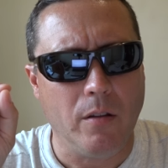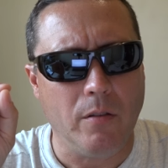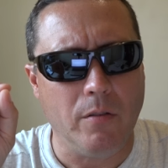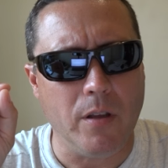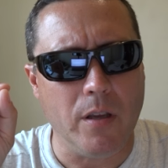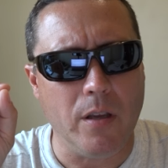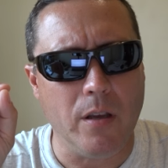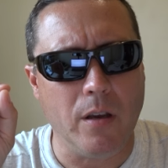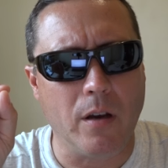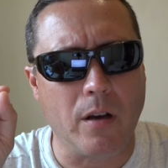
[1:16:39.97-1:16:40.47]

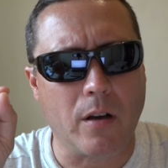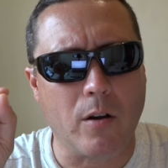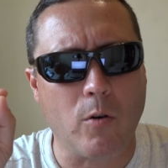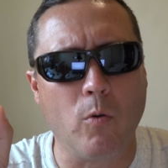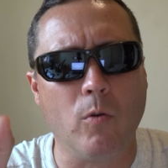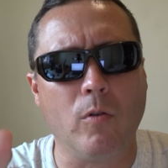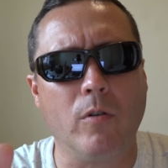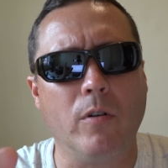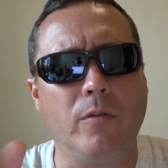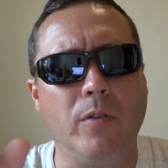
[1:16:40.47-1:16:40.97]
the
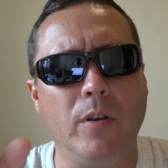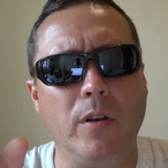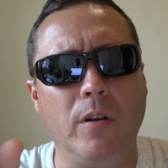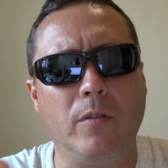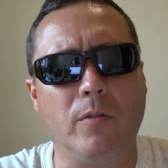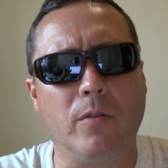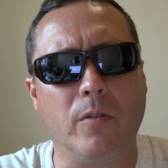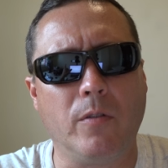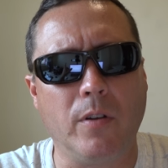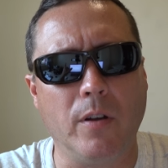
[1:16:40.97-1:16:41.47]

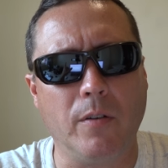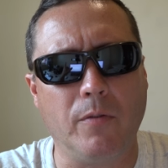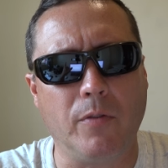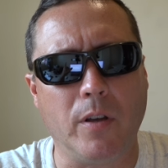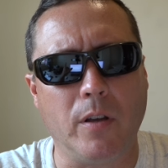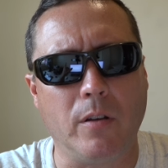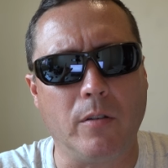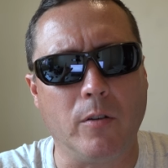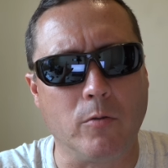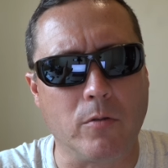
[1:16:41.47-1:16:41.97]
quarantine
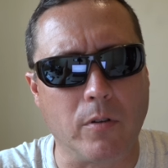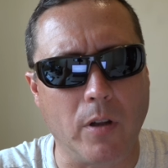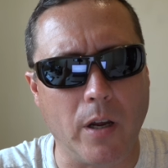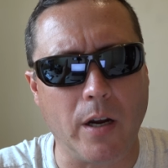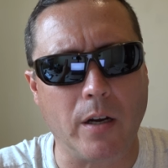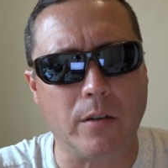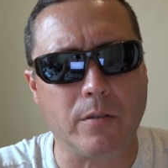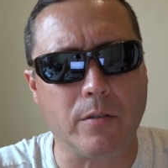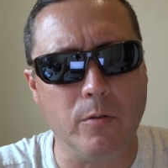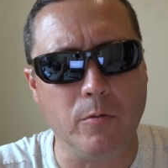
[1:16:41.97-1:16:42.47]
certificate, those
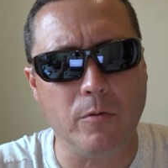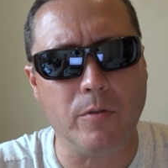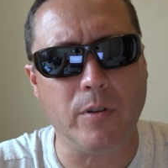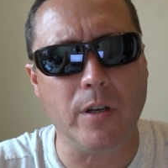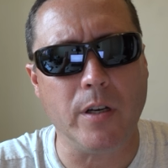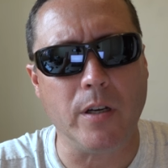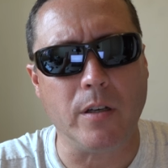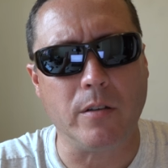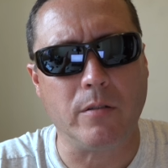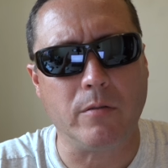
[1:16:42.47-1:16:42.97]
last two
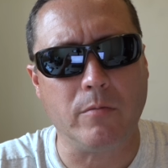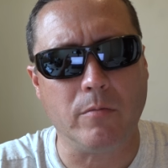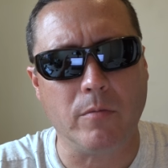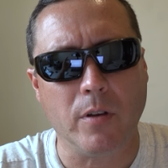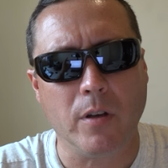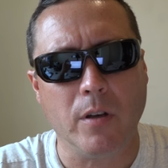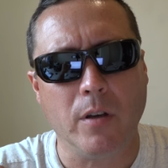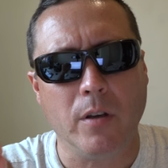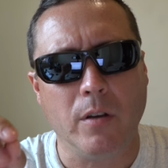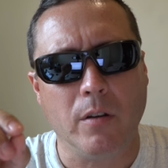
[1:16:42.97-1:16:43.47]
things
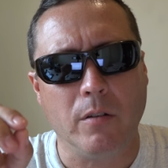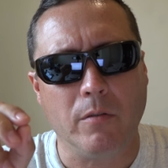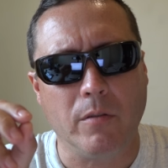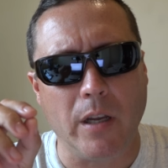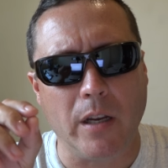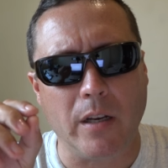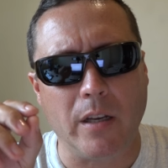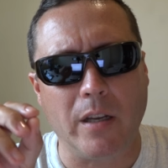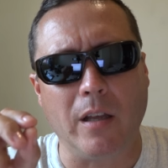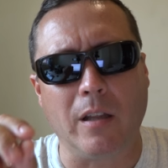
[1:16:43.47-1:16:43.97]

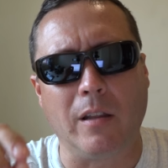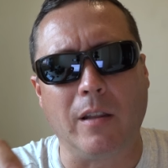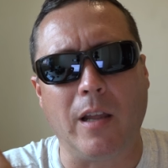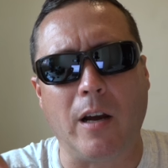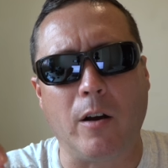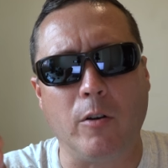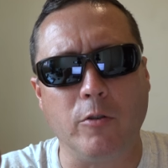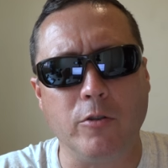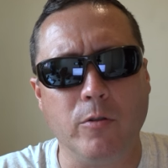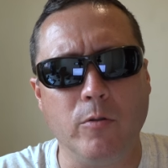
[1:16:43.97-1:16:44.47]
that
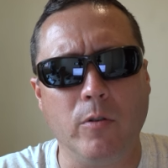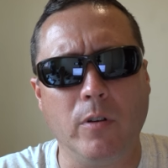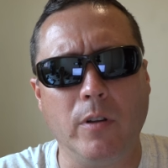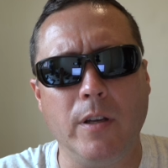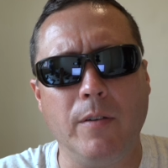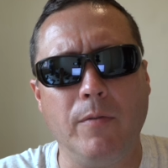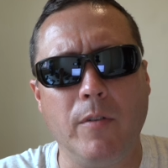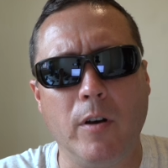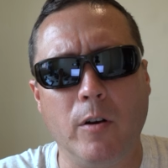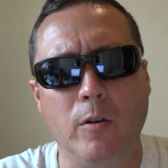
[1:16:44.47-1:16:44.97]
allows you to
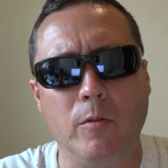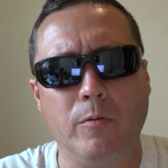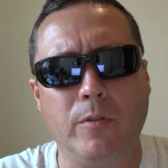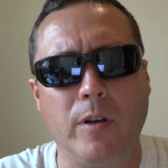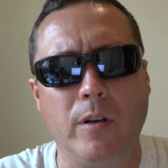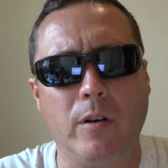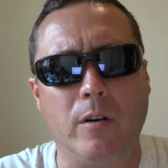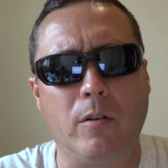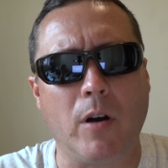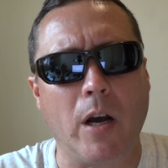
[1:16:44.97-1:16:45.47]
leave the
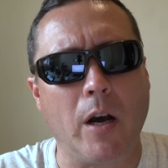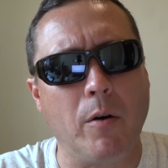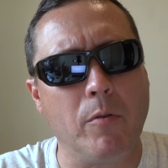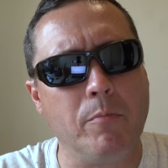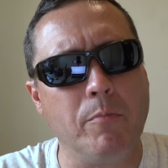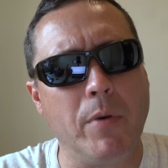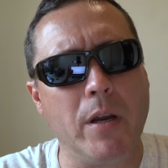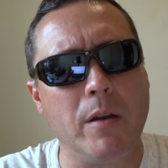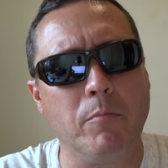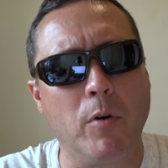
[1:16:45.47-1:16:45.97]
hotel. I
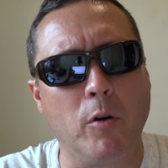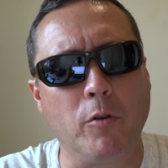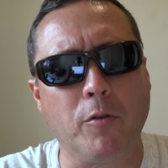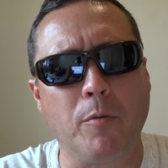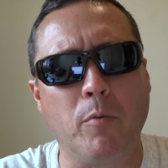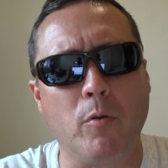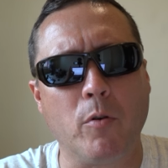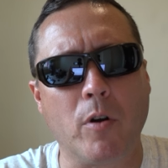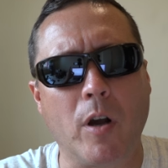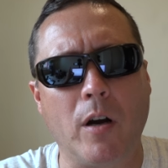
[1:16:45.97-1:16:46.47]
would make
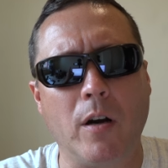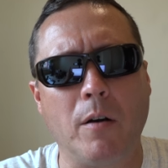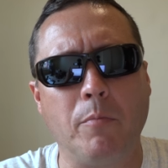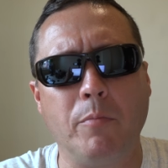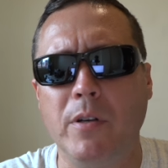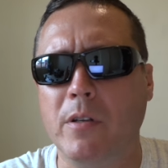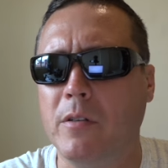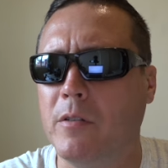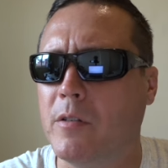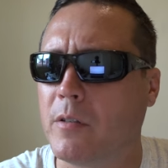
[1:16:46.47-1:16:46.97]
multiple
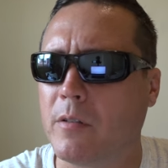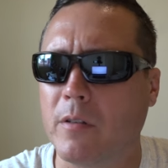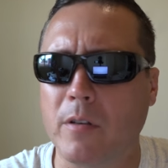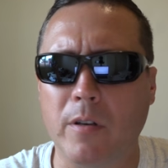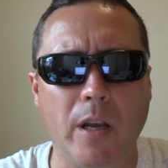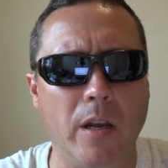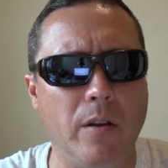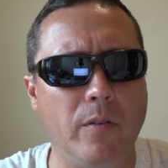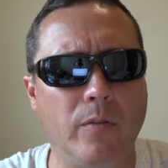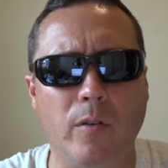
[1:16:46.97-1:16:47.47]
copies just in
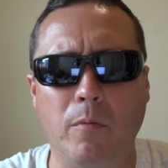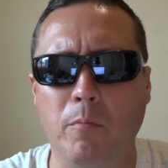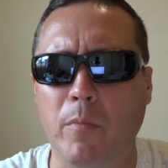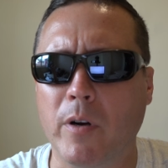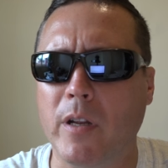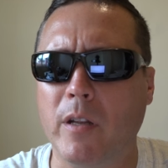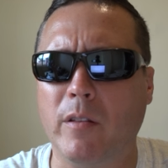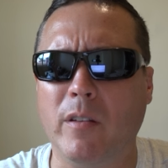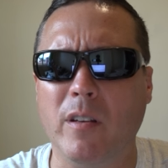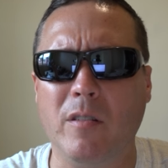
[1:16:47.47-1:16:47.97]
case
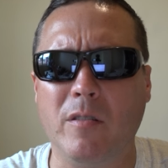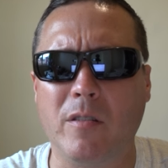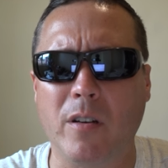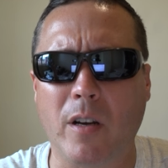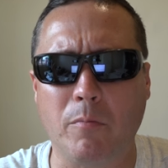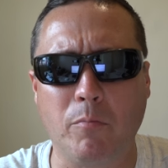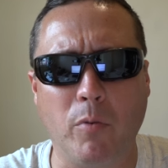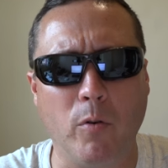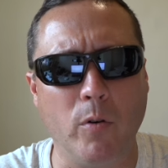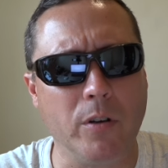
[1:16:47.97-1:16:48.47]
somebody at these
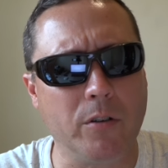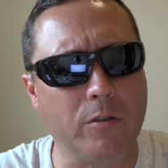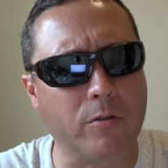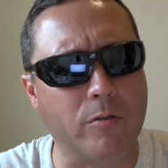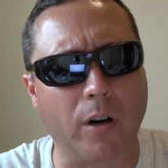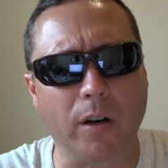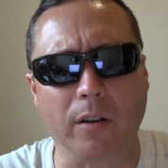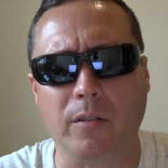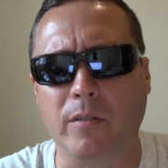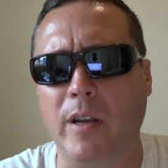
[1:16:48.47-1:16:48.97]
checkpoints
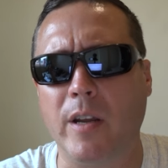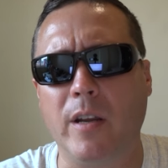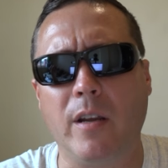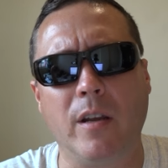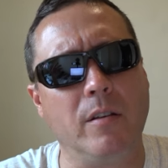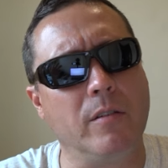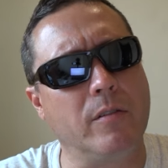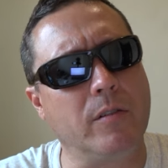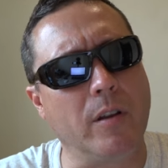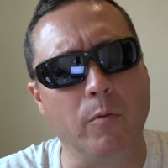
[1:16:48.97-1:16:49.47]
try to take
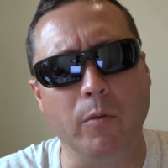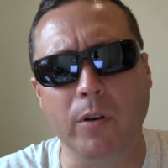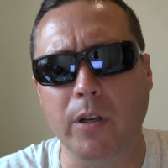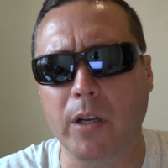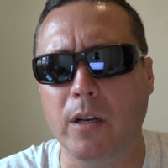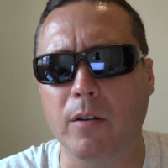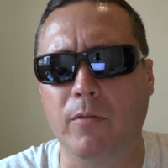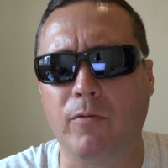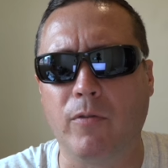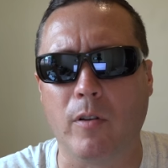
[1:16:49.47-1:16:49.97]
it and say we
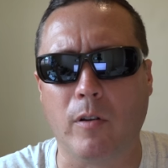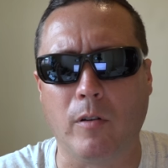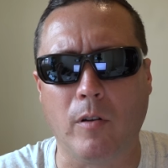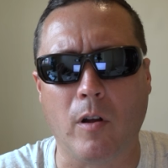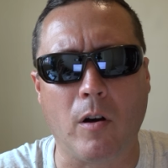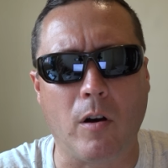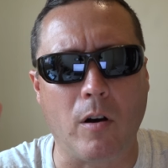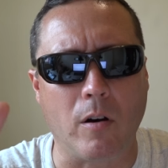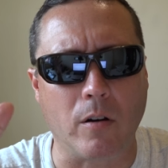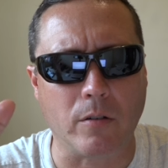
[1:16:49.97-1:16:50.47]
need it for the
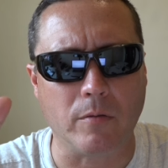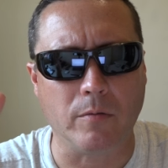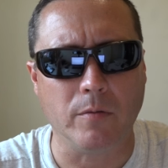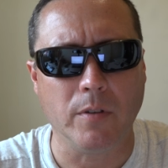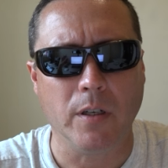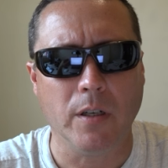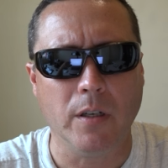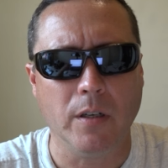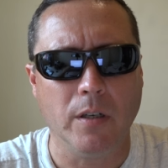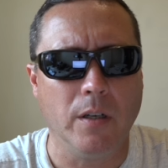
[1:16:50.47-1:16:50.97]
law.
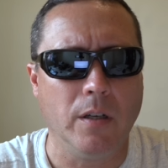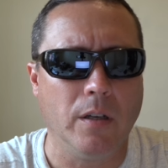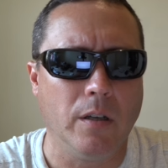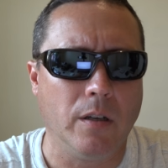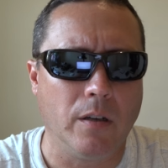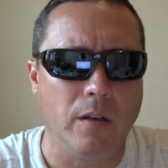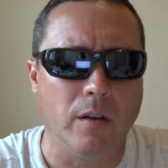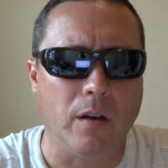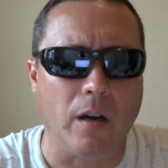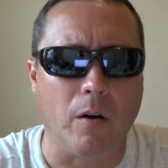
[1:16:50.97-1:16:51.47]

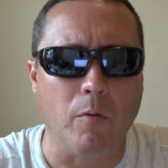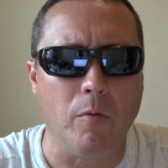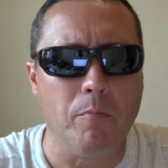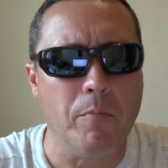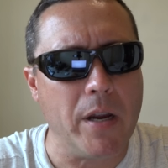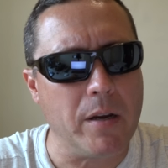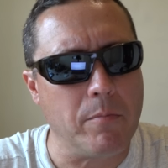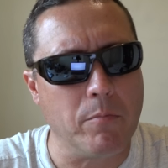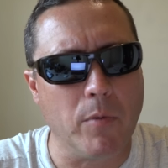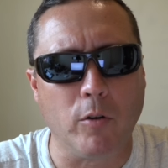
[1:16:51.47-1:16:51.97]
I would
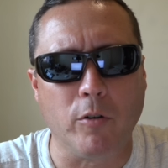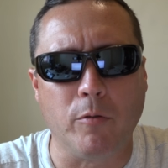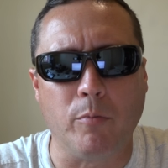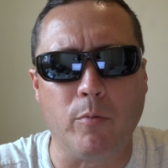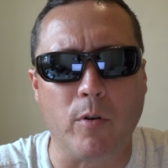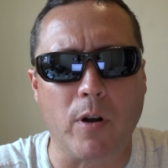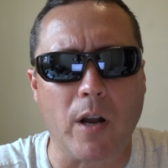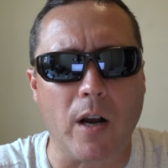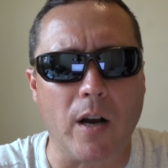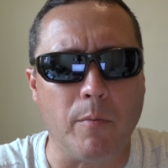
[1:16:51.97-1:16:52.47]
make
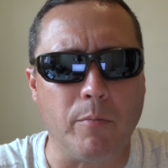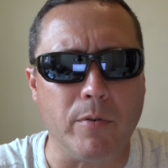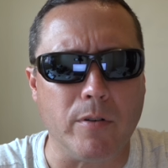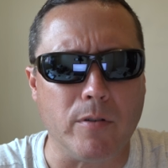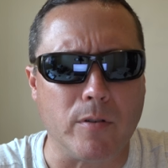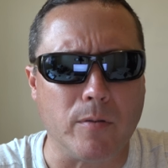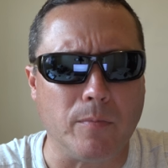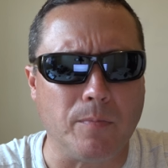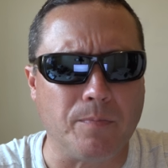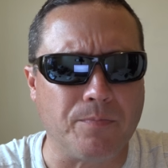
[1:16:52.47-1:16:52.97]
multiple
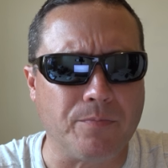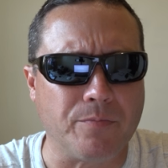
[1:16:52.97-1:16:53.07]
copies.